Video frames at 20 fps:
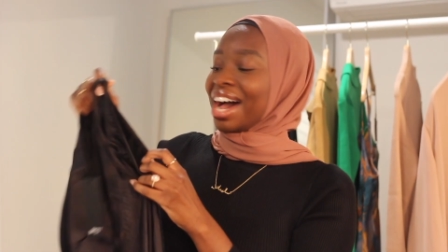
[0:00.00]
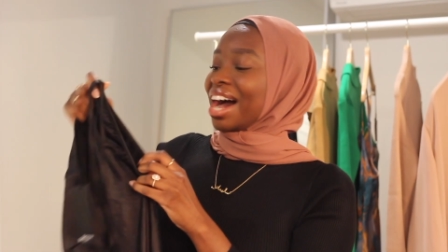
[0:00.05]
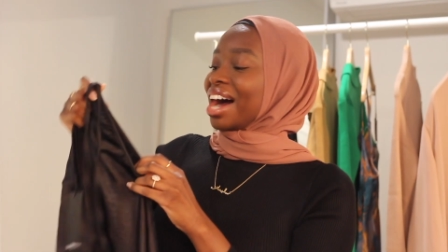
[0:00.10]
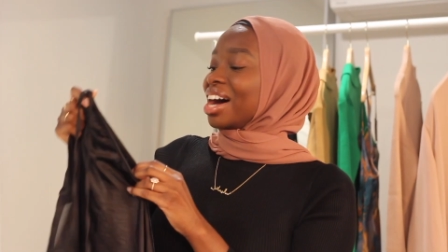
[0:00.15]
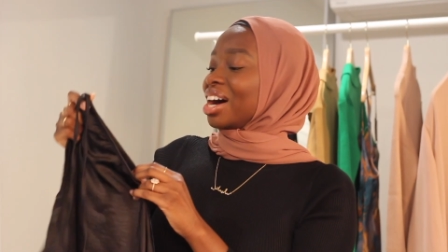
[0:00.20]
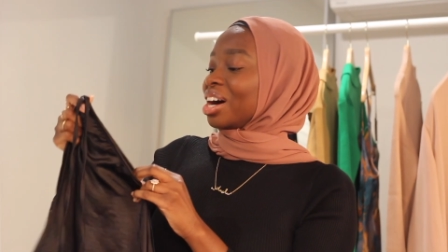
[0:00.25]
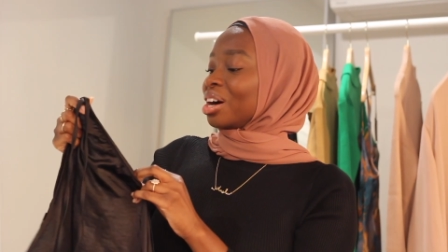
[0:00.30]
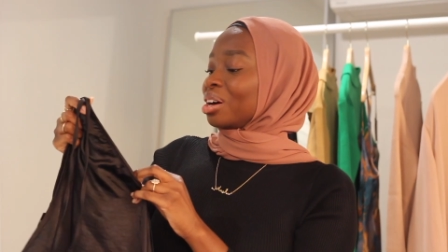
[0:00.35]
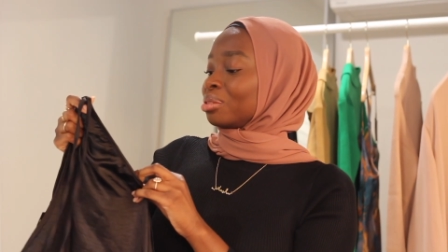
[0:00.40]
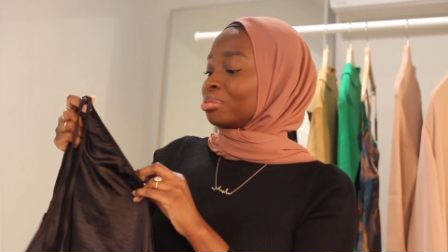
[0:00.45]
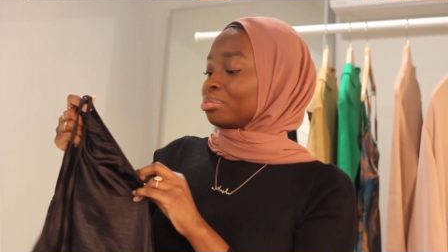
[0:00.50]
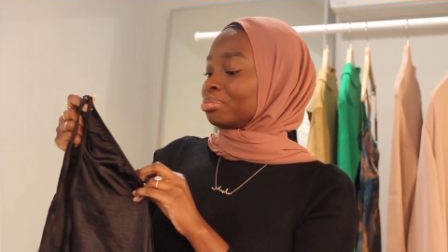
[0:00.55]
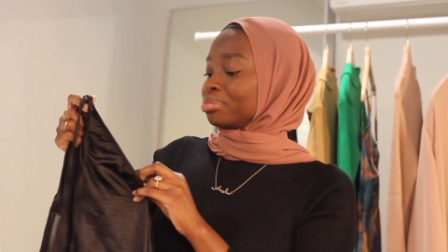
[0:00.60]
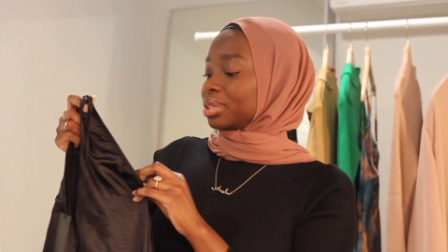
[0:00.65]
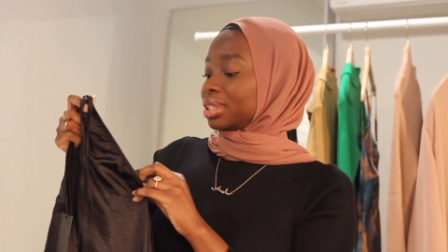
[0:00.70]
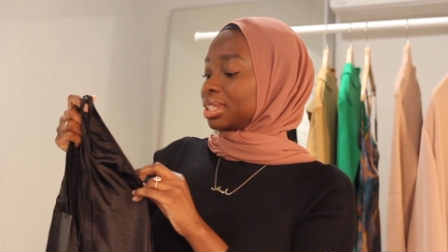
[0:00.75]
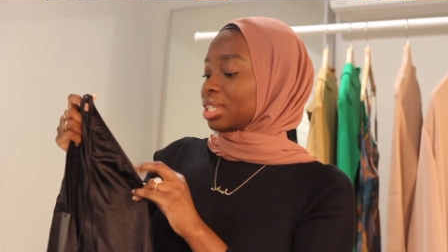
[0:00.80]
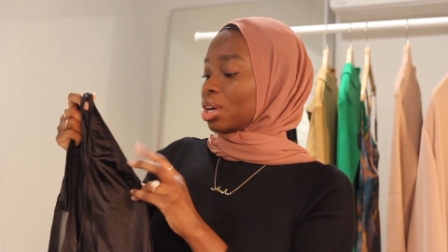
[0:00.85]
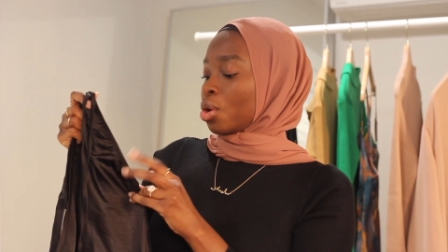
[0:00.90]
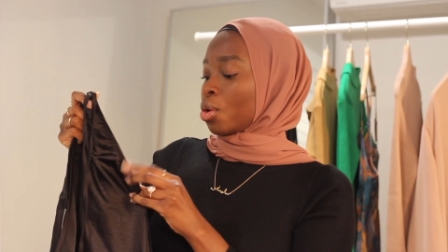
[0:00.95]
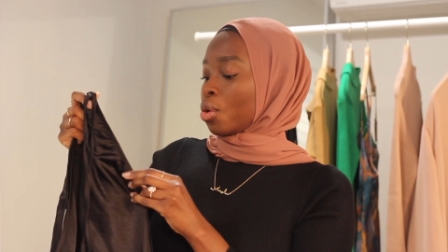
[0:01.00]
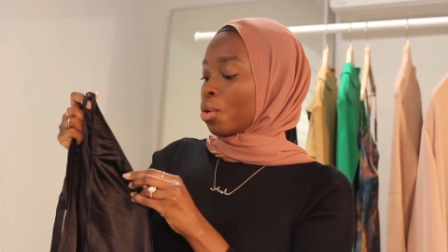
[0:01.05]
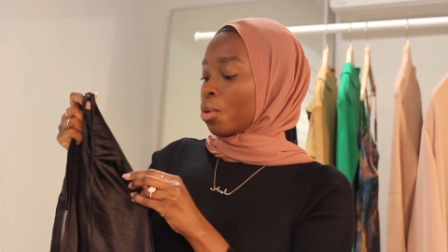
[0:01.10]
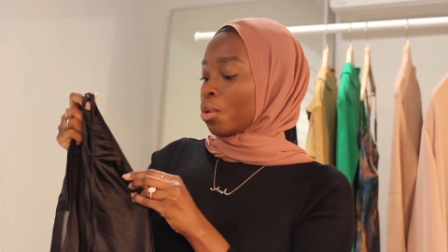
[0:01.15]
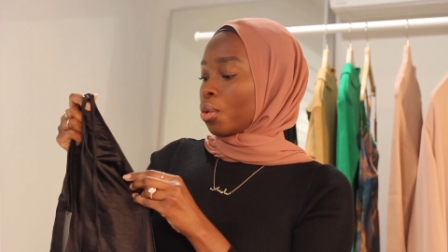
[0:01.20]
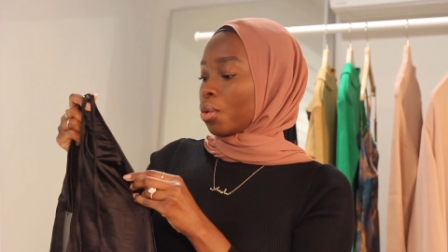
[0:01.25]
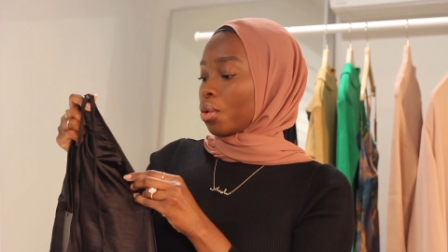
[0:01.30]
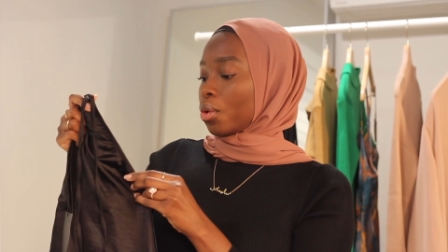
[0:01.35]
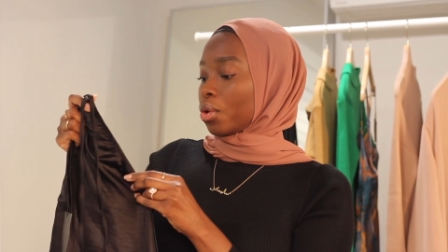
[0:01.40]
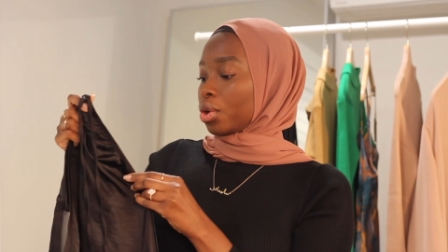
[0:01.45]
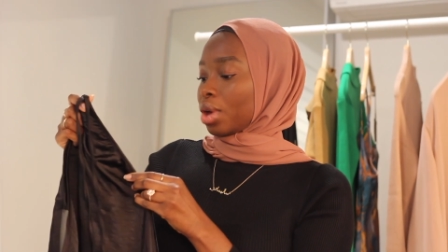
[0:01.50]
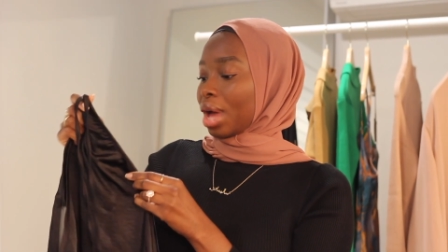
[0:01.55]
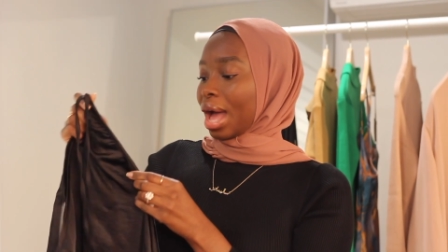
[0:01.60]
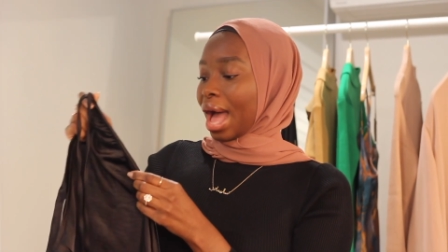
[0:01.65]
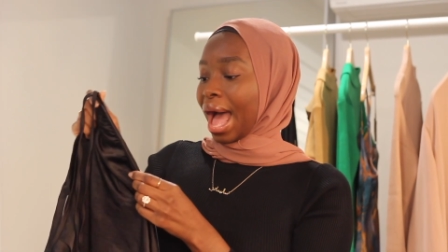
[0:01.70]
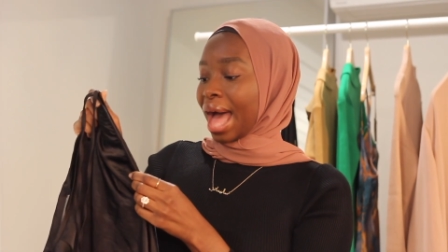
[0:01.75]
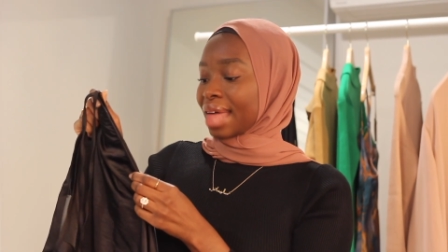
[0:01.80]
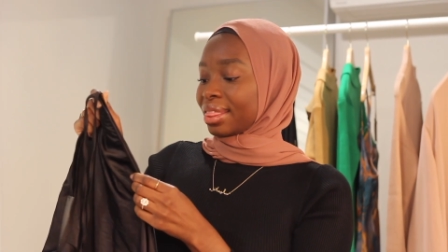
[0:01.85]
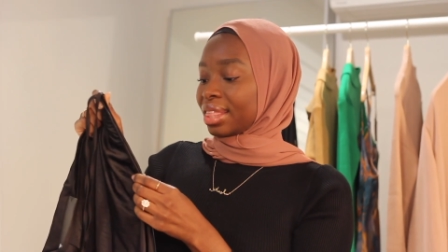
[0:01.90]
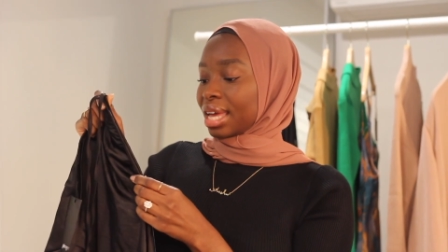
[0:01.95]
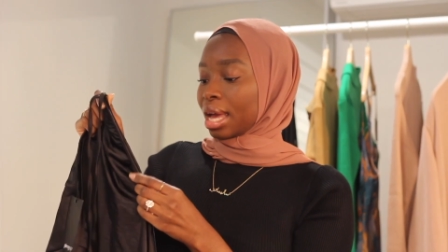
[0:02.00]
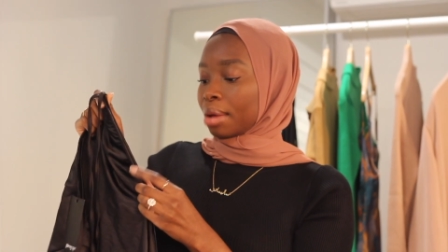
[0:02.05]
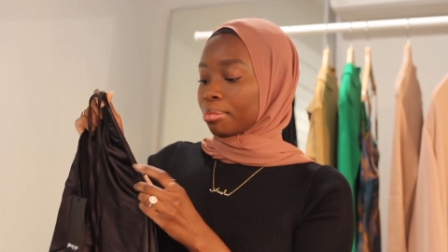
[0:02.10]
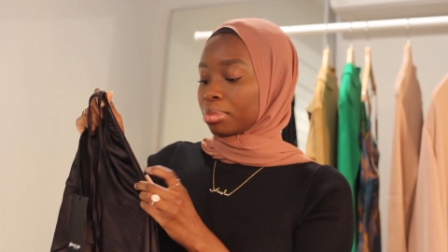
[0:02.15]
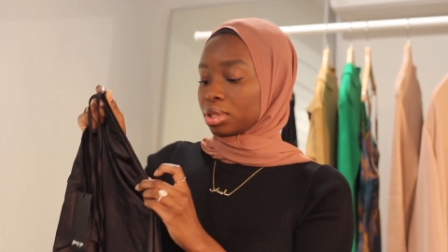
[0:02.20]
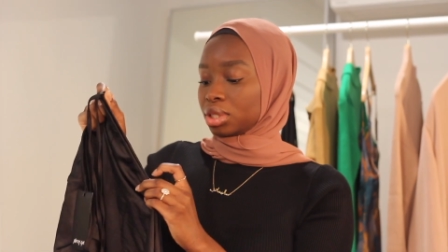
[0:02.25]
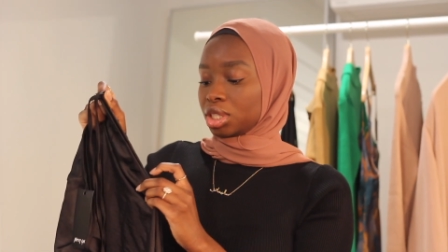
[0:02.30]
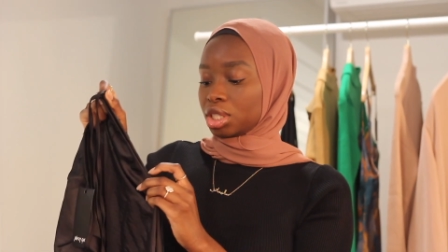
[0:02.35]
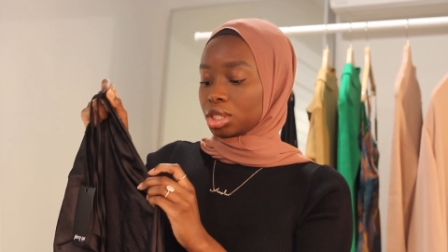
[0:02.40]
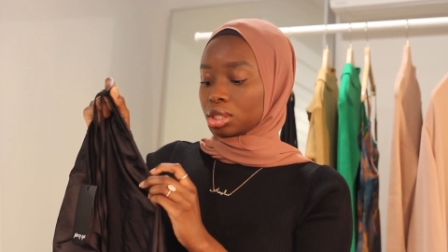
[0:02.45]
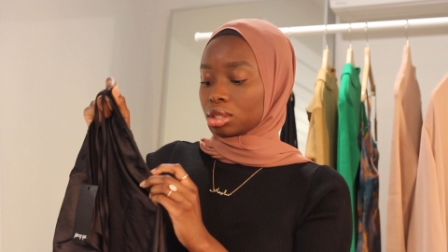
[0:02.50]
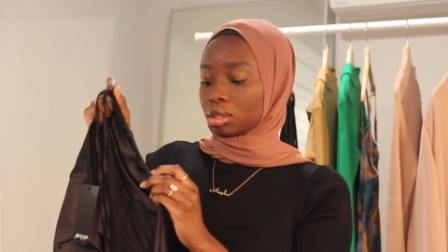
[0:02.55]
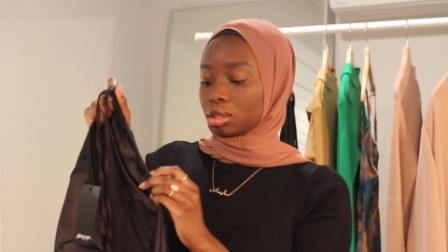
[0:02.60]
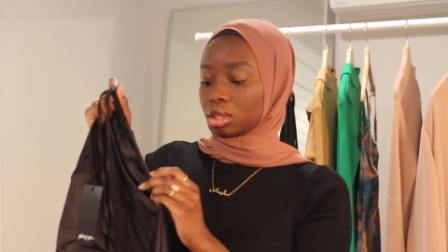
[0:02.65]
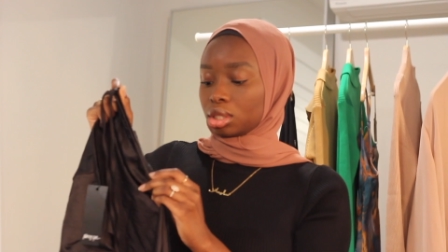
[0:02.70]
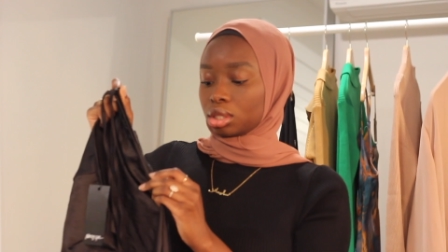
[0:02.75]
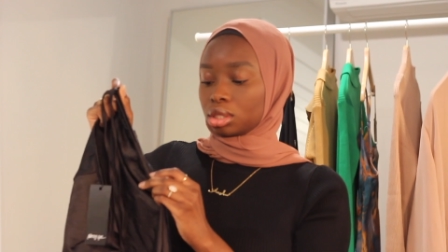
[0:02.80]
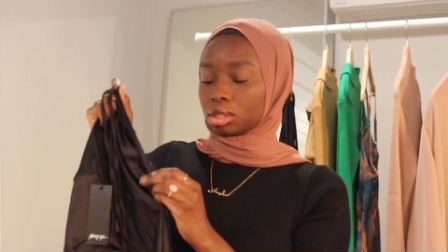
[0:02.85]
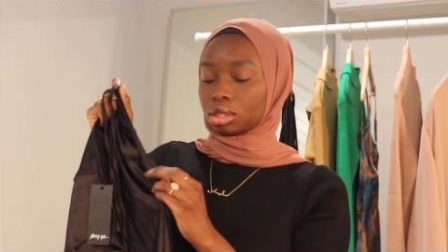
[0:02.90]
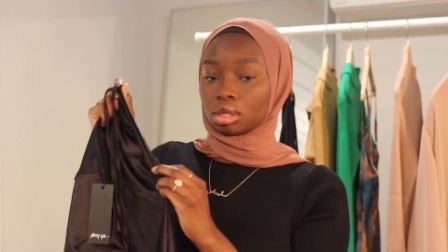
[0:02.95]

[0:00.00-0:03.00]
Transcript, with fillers: Um, so I think I'm just gonna